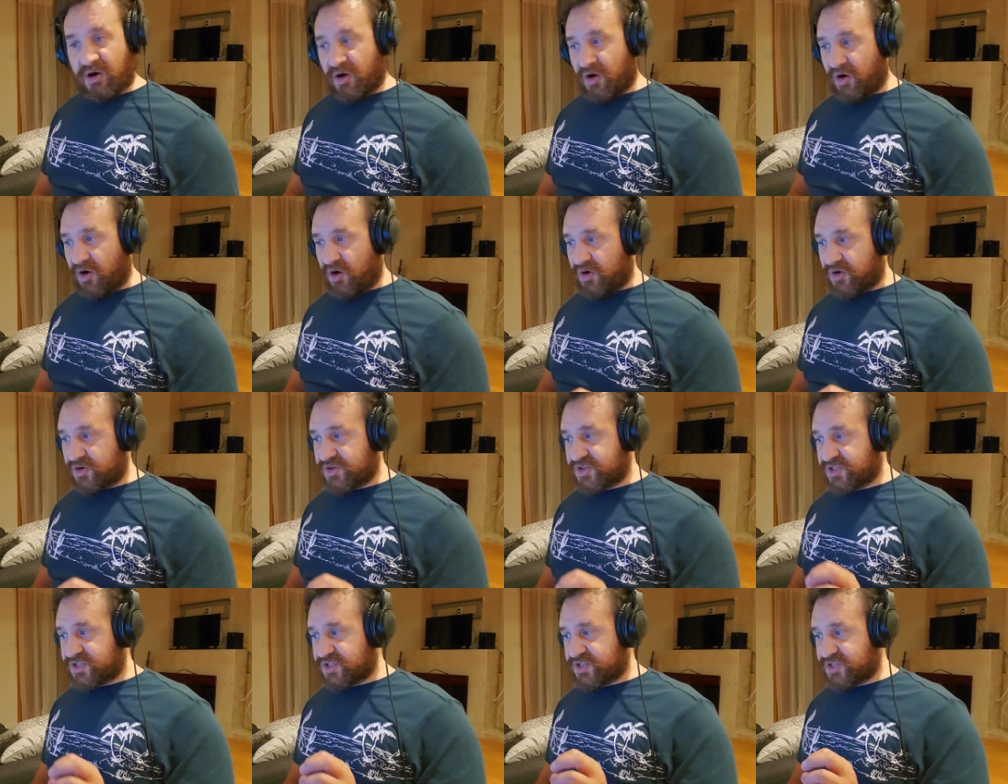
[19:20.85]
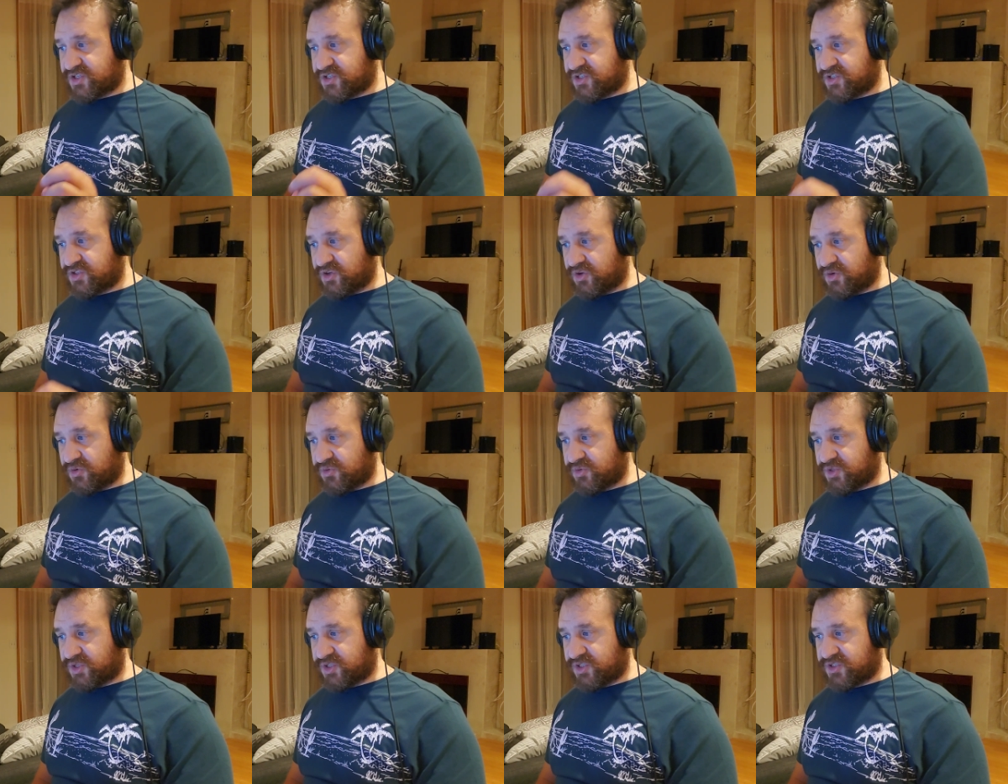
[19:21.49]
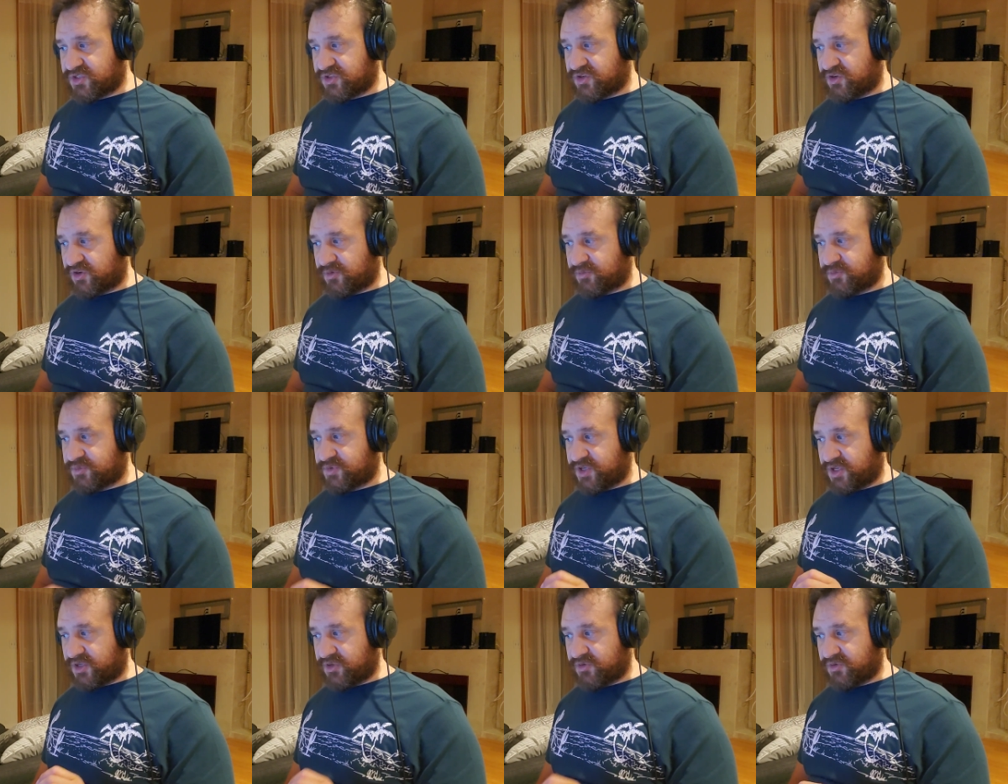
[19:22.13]
are so disturbed,
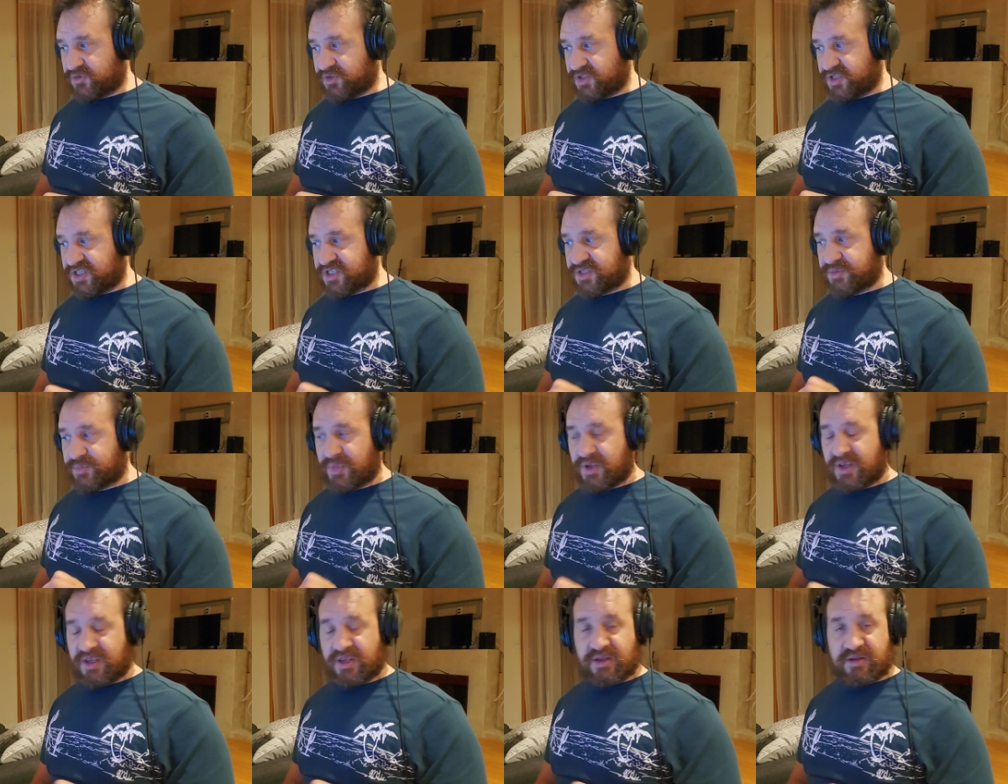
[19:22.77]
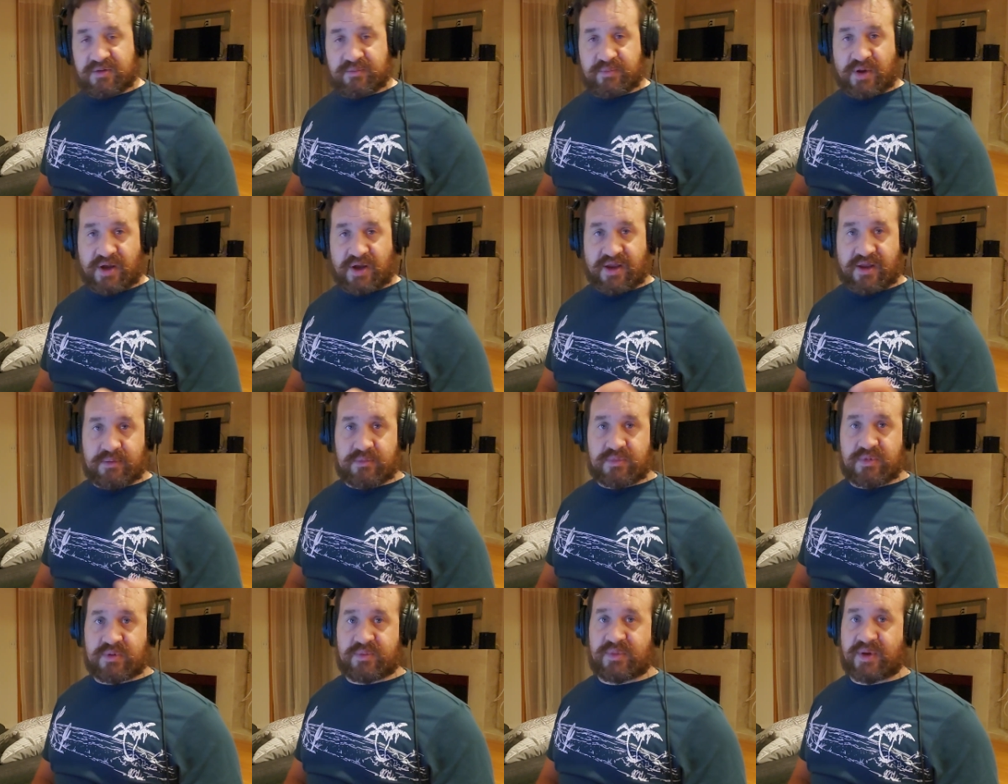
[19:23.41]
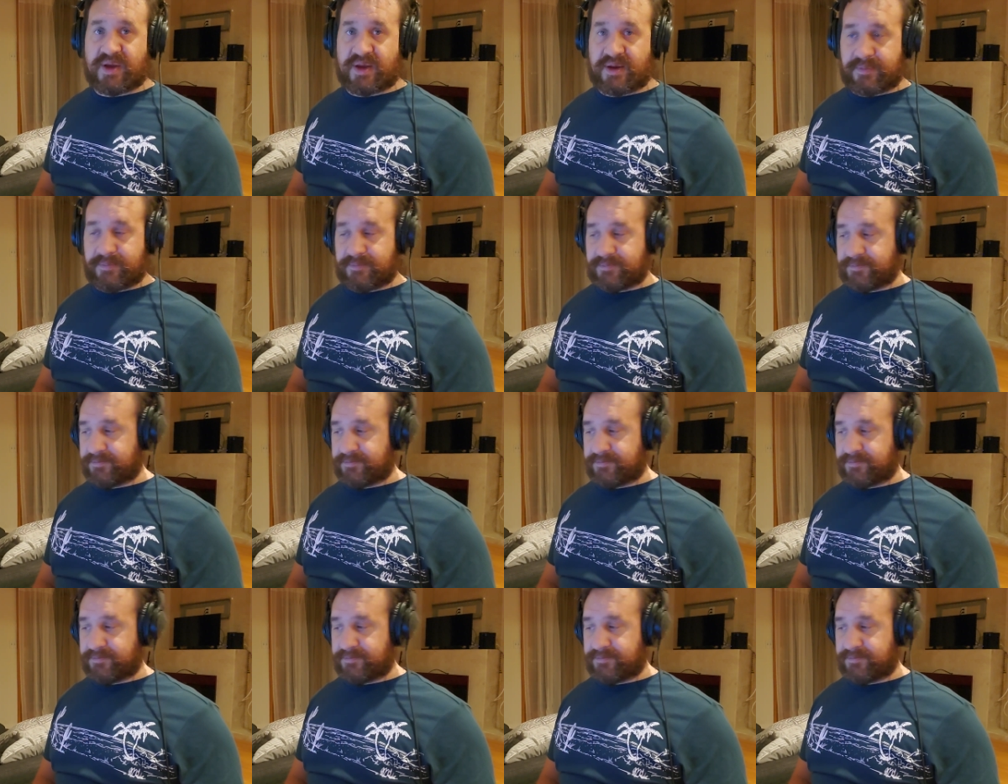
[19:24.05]
generally speaking, by MMA?